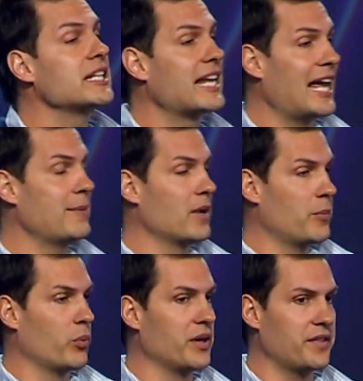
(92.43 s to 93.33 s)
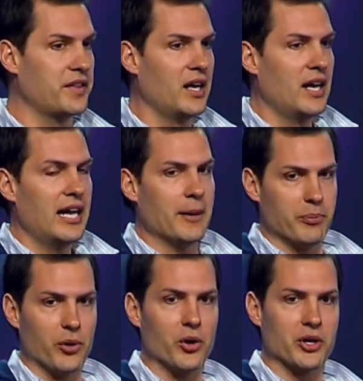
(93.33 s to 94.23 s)
came up with in
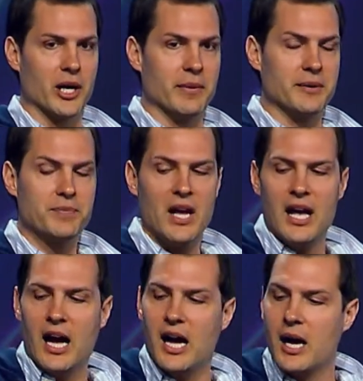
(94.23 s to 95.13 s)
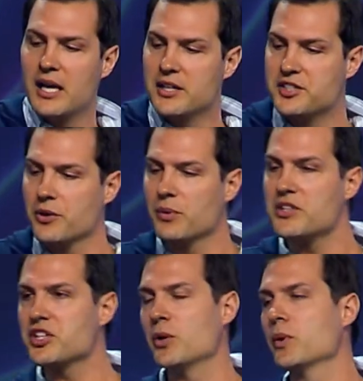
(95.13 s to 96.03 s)
programming. Uh, you see,
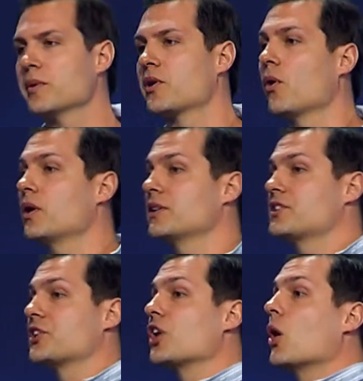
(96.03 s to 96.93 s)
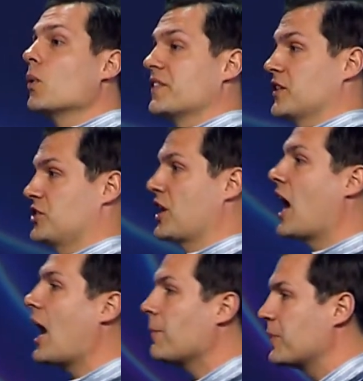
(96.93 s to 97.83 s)
originally we were going to go with this
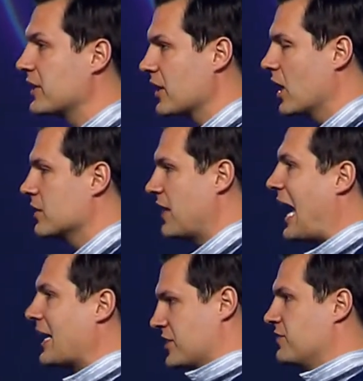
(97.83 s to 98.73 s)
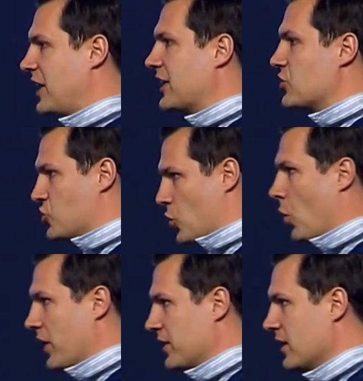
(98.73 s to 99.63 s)
topic of activating
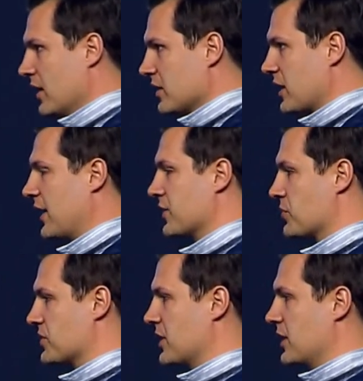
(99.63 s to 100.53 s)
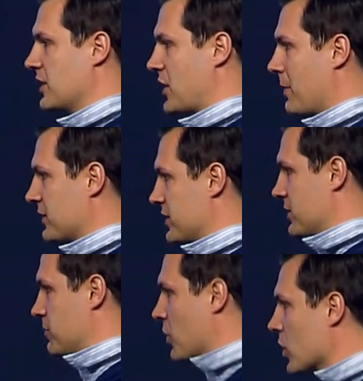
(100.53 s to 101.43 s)
joy. Okay, this was a, a topic that the
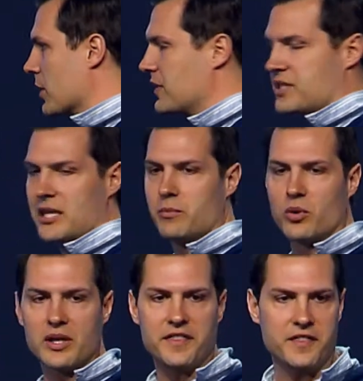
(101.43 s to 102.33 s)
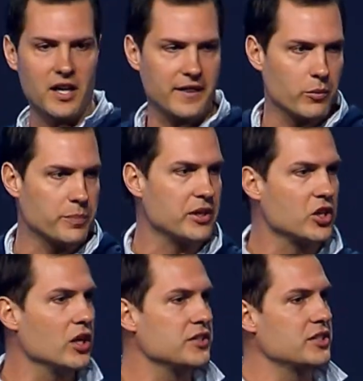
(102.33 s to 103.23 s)
programming team really thought that would be
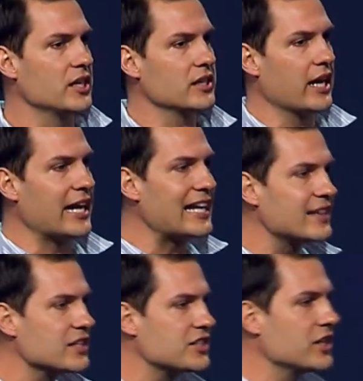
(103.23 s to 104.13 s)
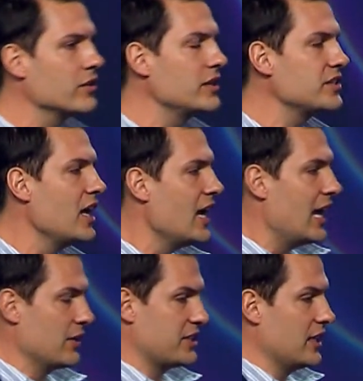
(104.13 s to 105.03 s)
good to kind of end the series.
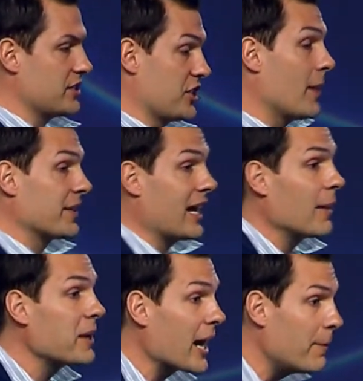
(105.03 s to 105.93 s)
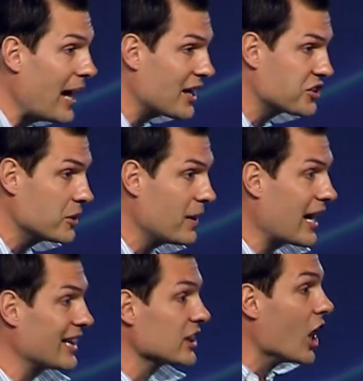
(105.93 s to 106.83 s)
It's, it's a topic that I'm kind of passionate about.
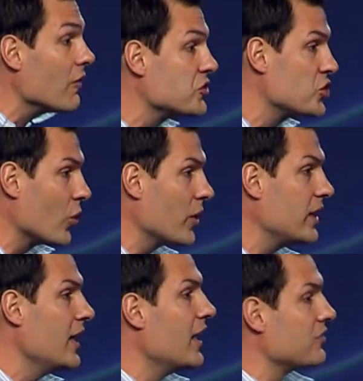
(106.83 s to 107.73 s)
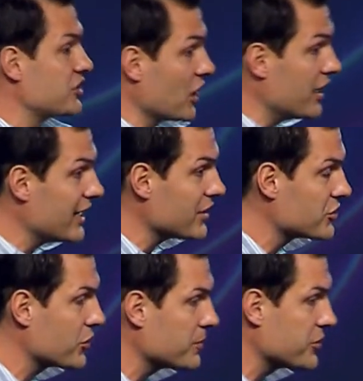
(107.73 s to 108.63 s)
I love joy. Studied it in
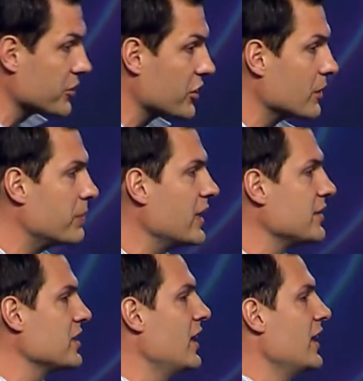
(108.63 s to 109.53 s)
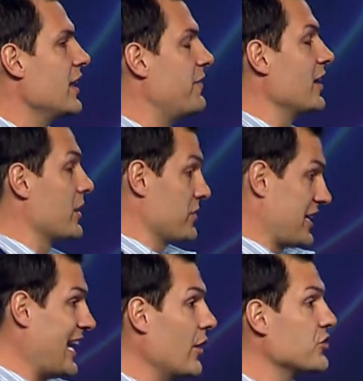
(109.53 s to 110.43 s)
Scripture a good bit. They felt like it was a
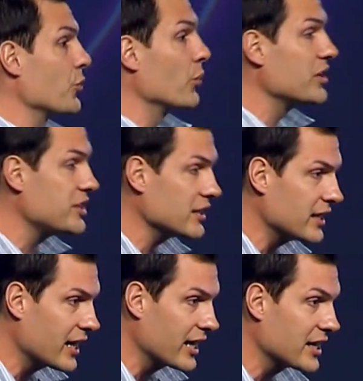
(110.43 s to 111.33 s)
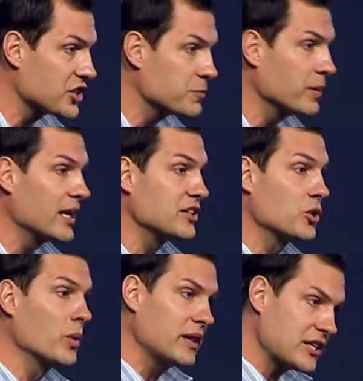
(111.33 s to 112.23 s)
characteristic that I kind of display. And
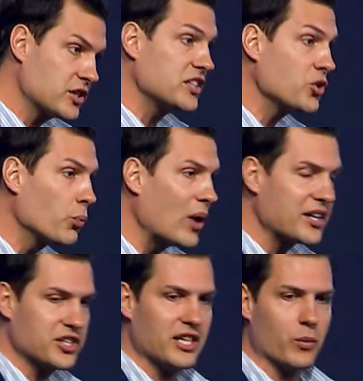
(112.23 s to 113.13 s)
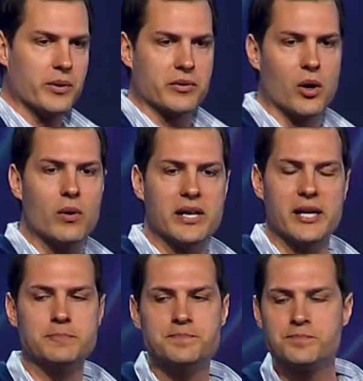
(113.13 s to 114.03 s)
so we, that's the direction that we were going in.